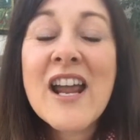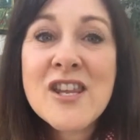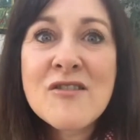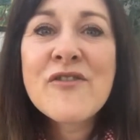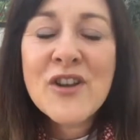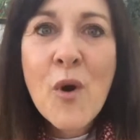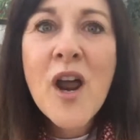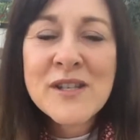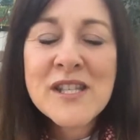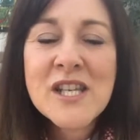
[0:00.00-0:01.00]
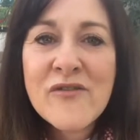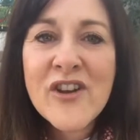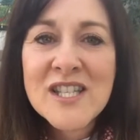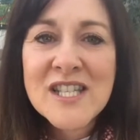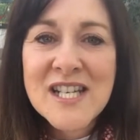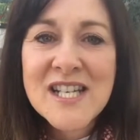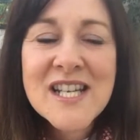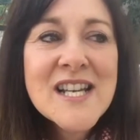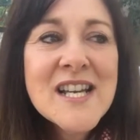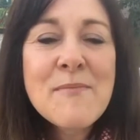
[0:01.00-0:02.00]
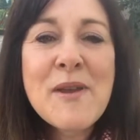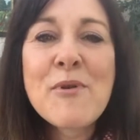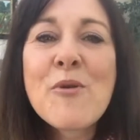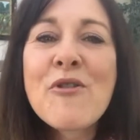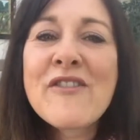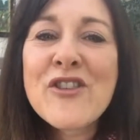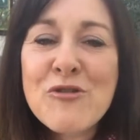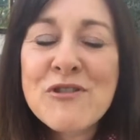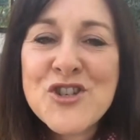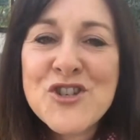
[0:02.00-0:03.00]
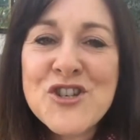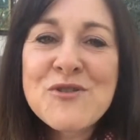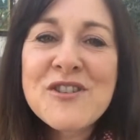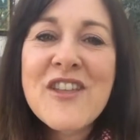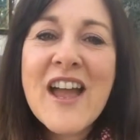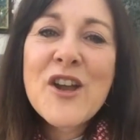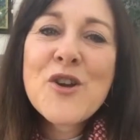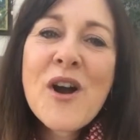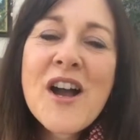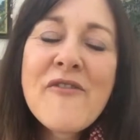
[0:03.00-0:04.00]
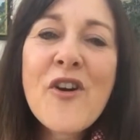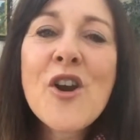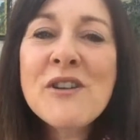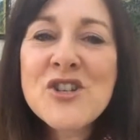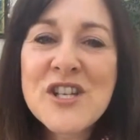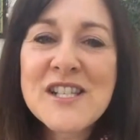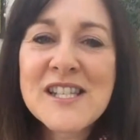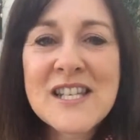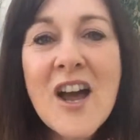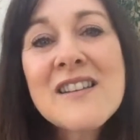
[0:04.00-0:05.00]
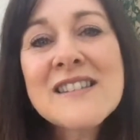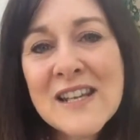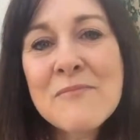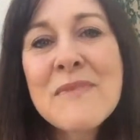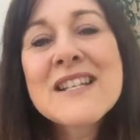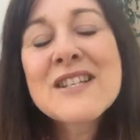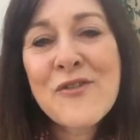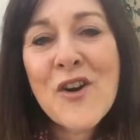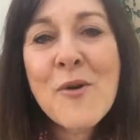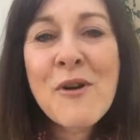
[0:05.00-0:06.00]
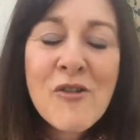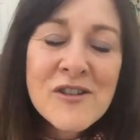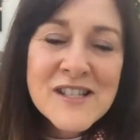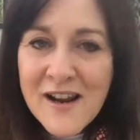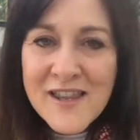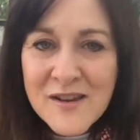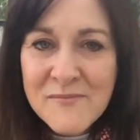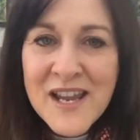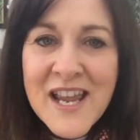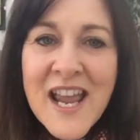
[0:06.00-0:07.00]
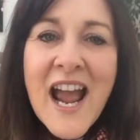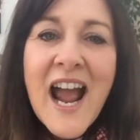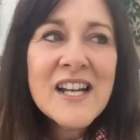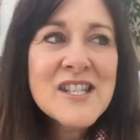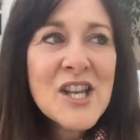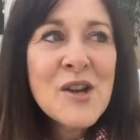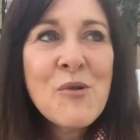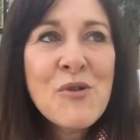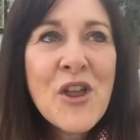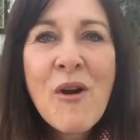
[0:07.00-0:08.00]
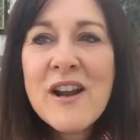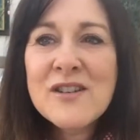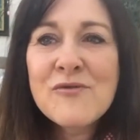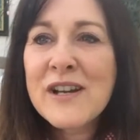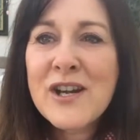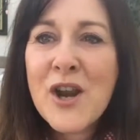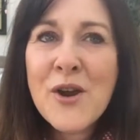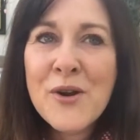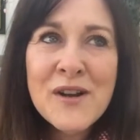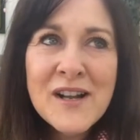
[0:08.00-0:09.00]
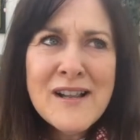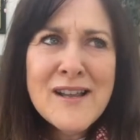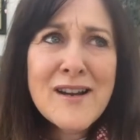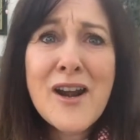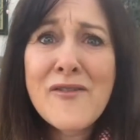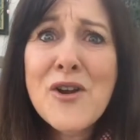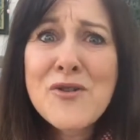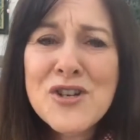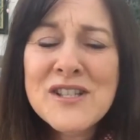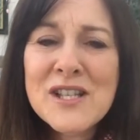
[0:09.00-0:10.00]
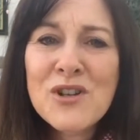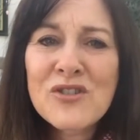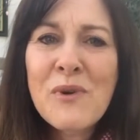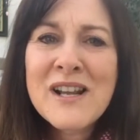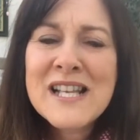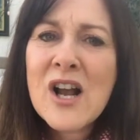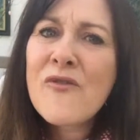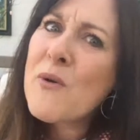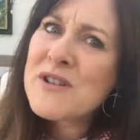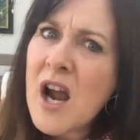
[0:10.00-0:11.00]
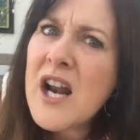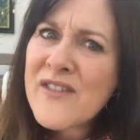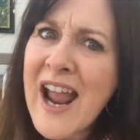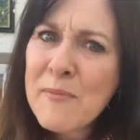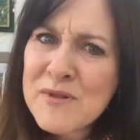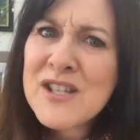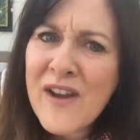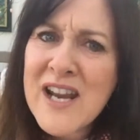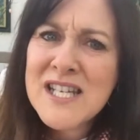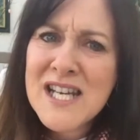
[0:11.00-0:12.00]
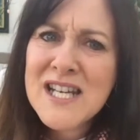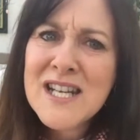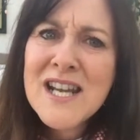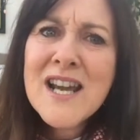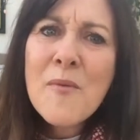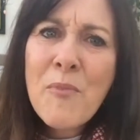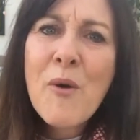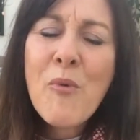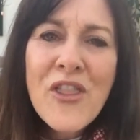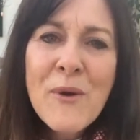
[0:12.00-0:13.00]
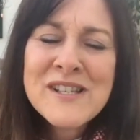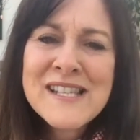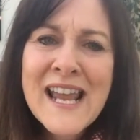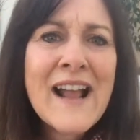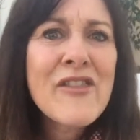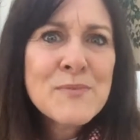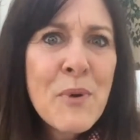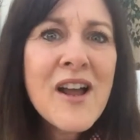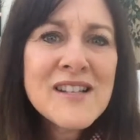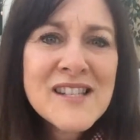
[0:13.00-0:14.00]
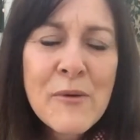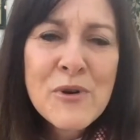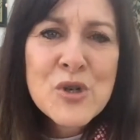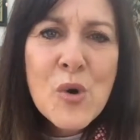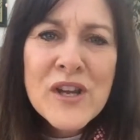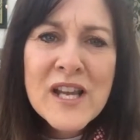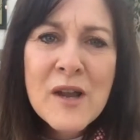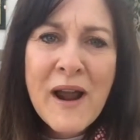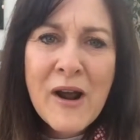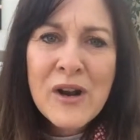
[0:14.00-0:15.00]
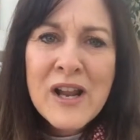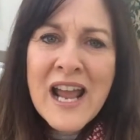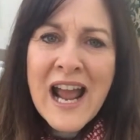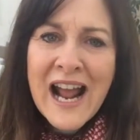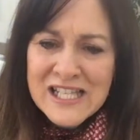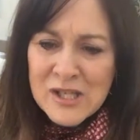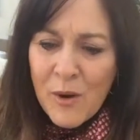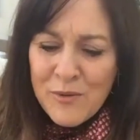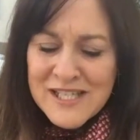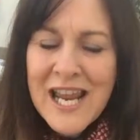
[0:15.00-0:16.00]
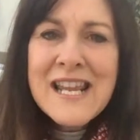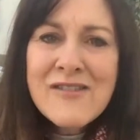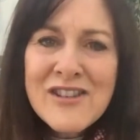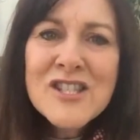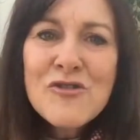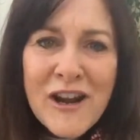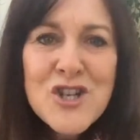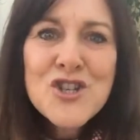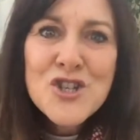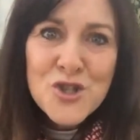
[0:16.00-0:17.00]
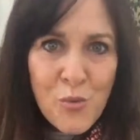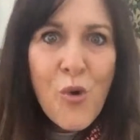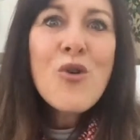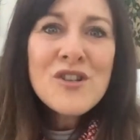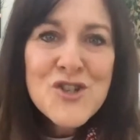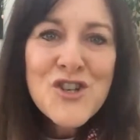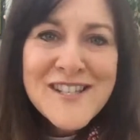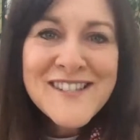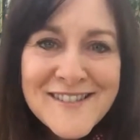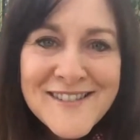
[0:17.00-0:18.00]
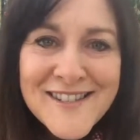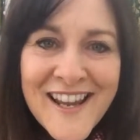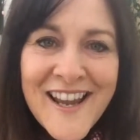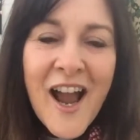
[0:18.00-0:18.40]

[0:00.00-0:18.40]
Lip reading: of while I was at university, people who were in the Christian Union there who were following Jesus and asking me to follow alongside them. And so although I didn't really know kind of who Jesus was for myself, I was kind of captivated by what they were saying and this person that we're talking about. And so I was taking this direction towards Jesus